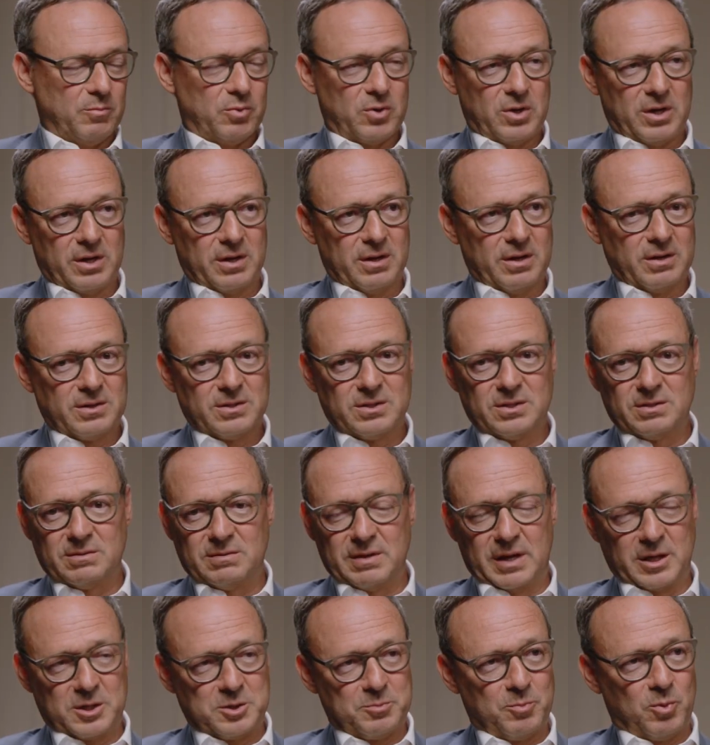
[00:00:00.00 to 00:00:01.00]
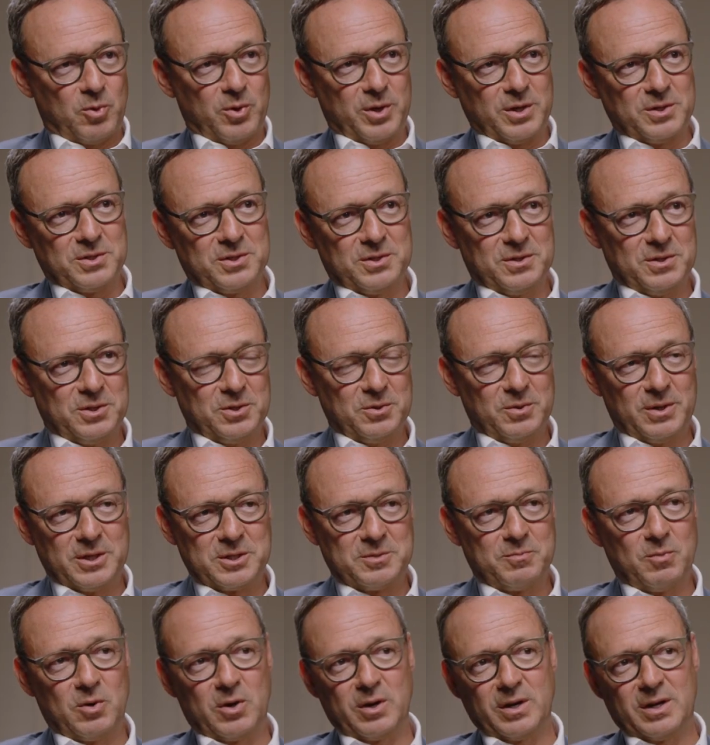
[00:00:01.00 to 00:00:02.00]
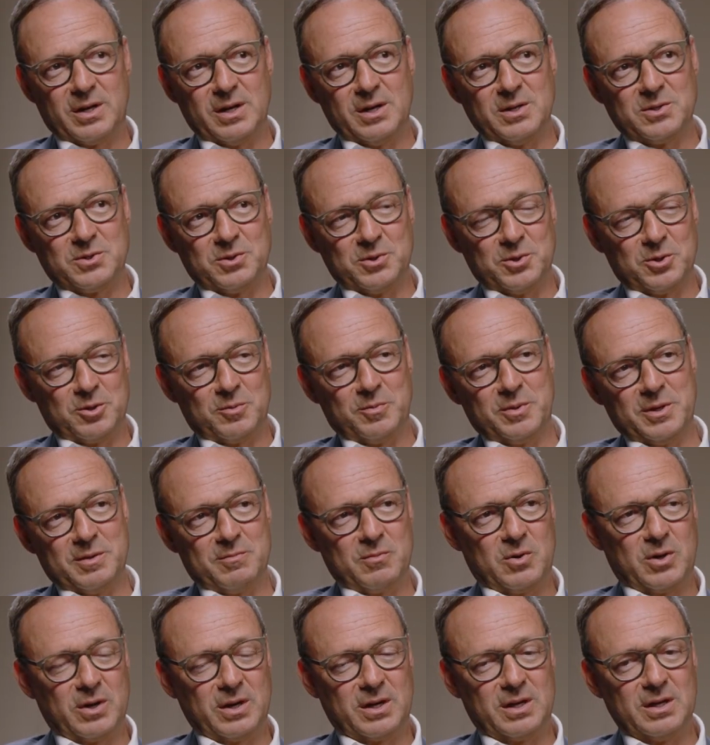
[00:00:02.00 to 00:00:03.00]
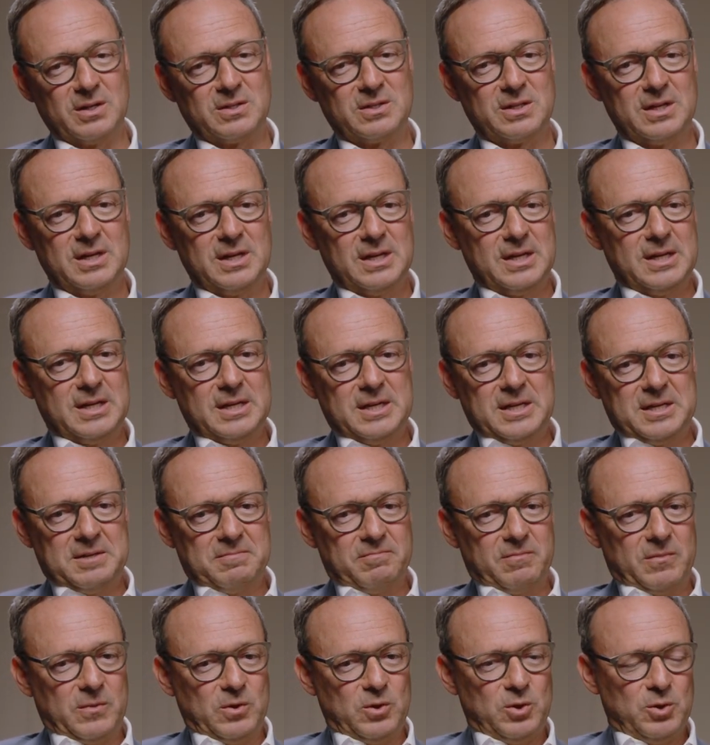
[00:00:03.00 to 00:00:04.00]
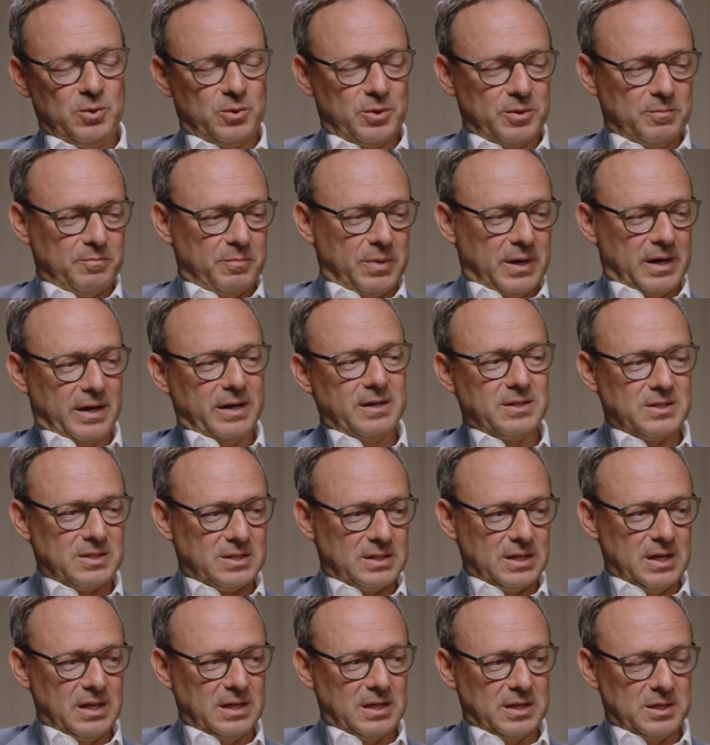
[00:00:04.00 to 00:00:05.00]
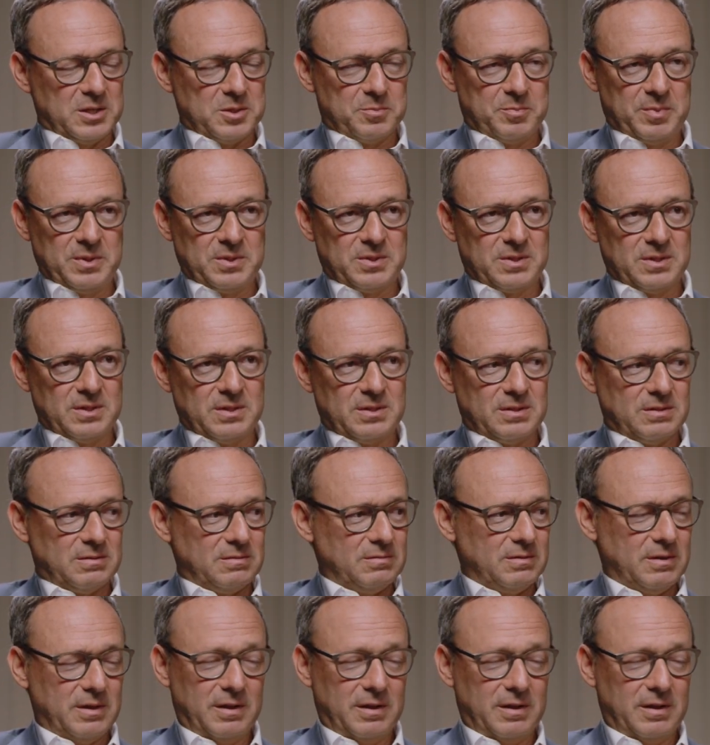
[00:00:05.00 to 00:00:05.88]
products, exporting to the US markets or European markets, you could buy a stake in his business.